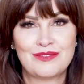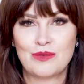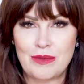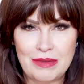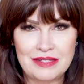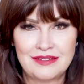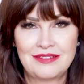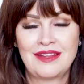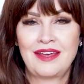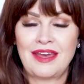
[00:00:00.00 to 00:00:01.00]
ribbon
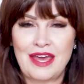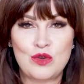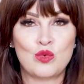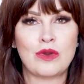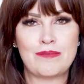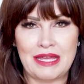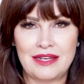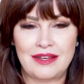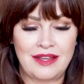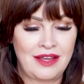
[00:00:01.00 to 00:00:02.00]
and
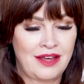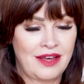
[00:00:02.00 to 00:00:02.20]
ribbon.